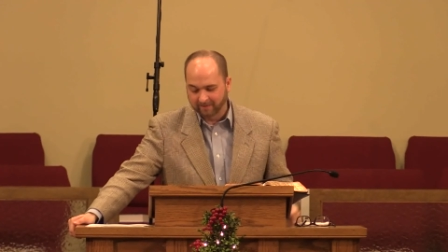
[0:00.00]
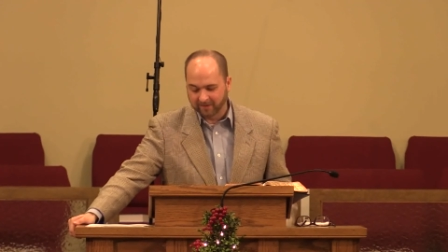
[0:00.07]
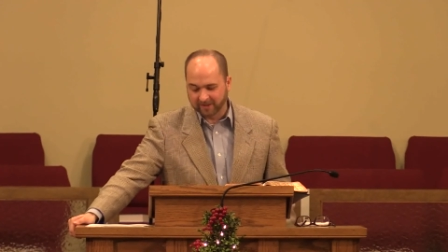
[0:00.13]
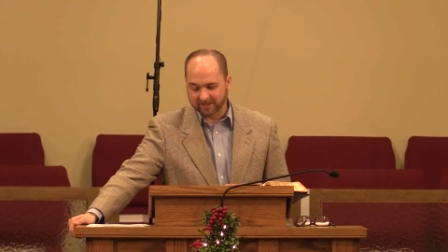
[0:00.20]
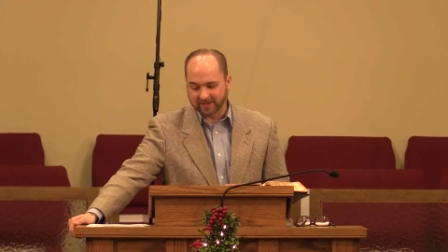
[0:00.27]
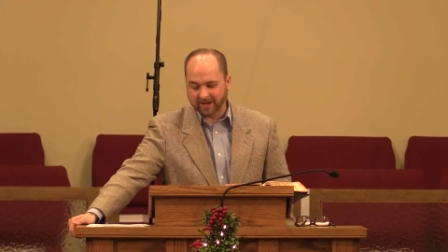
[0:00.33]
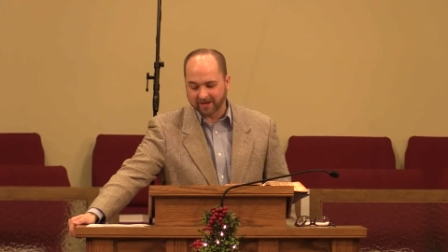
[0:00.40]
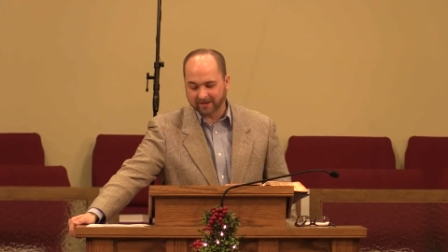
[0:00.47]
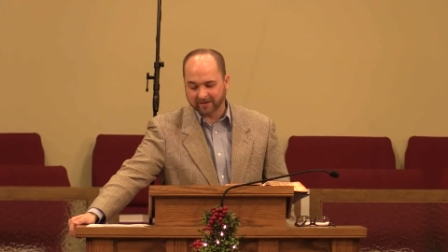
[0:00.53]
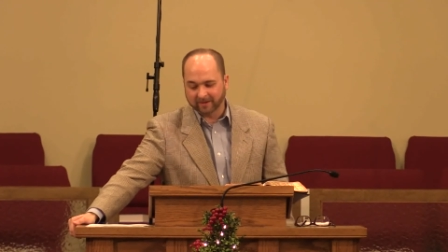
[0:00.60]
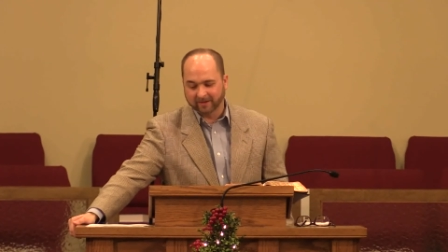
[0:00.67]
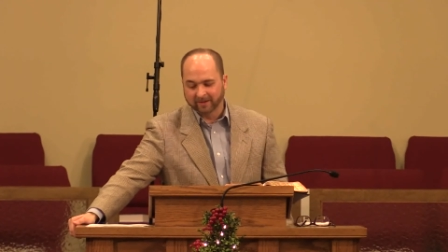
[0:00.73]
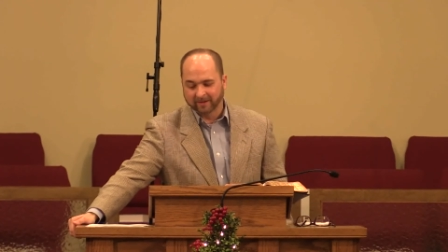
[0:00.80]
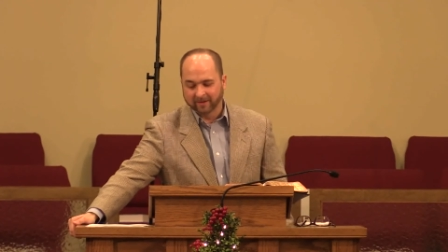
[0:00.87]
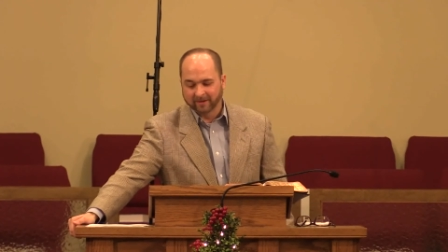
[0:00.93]
the Satan
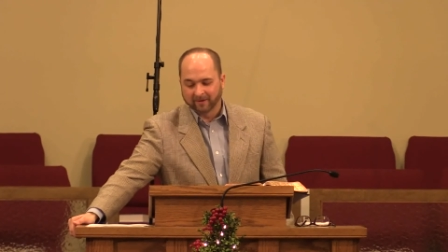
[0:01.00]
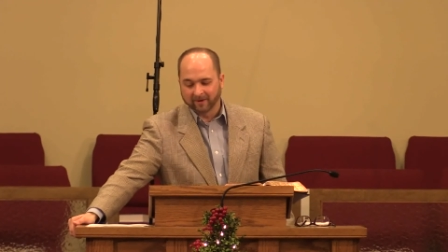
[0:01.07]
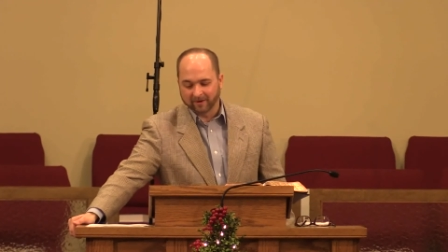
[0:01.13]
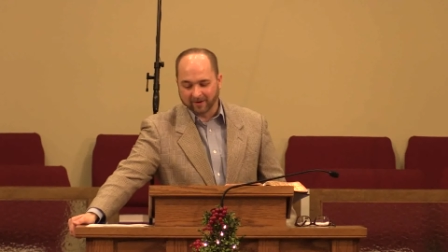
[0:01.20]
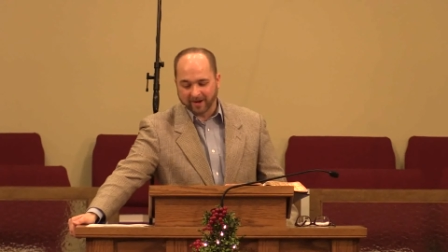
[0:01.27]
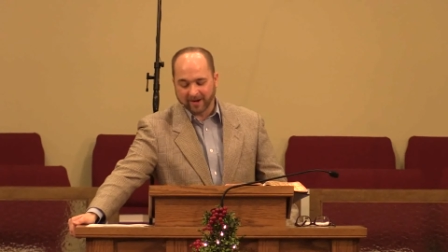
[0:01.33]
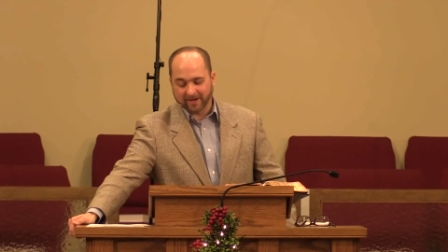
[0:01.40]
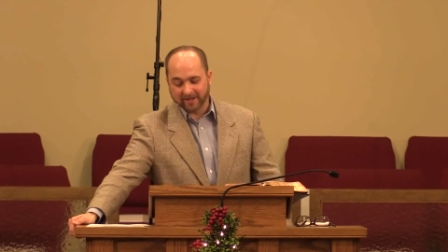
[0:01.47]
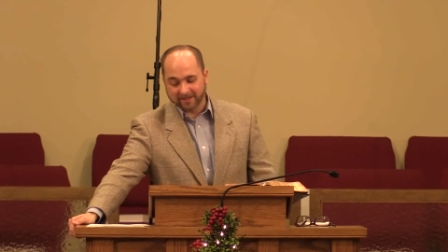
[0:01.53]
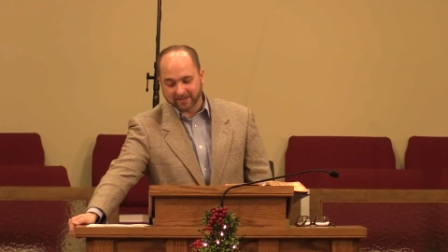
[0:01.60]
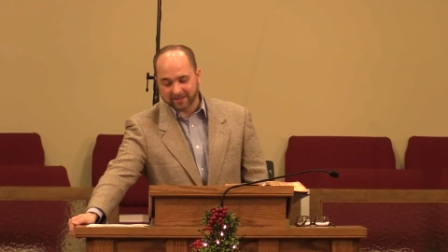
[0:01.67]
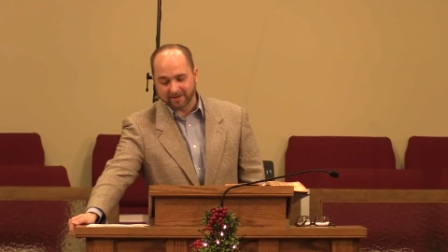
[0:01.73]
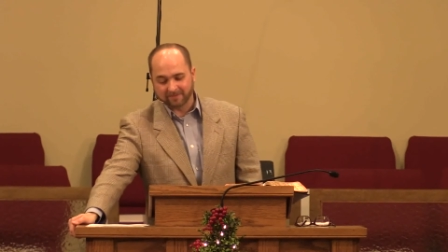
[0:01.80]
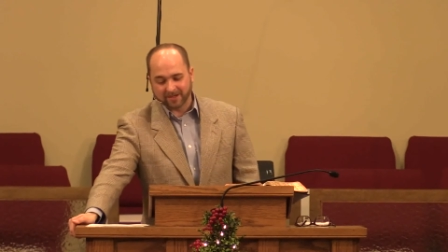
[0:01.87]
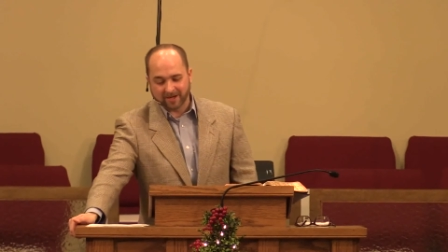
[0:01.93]
or, and his
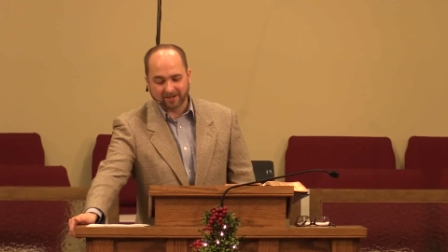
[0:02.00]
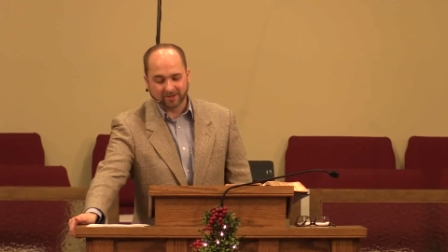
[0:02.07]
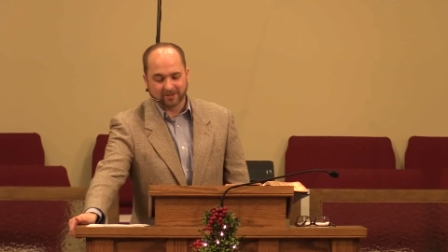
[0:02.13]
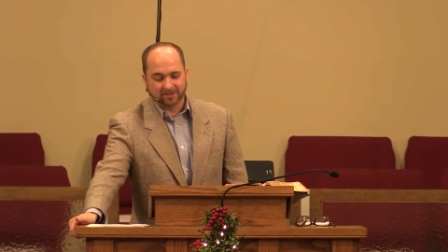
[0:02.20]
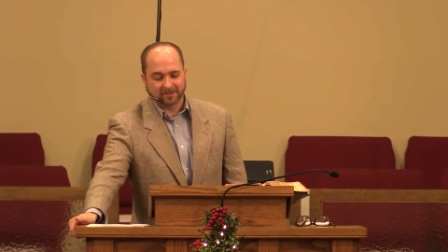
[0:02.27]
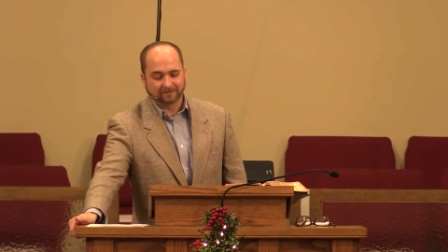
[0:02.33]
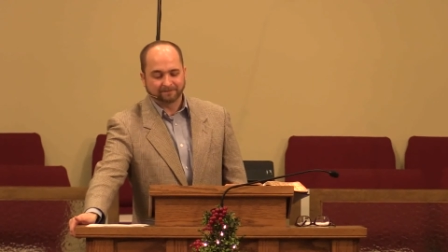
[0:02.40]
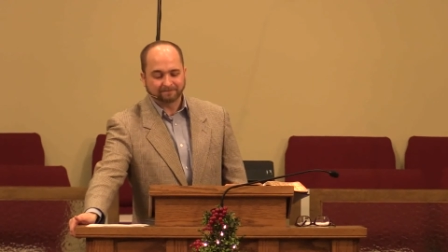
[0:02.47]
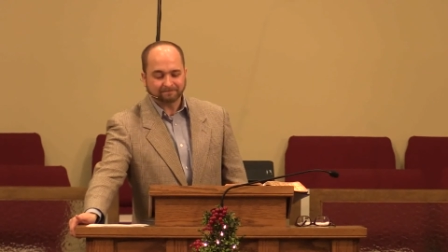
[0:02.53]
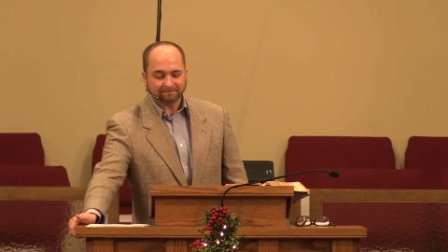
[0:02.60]
temptations.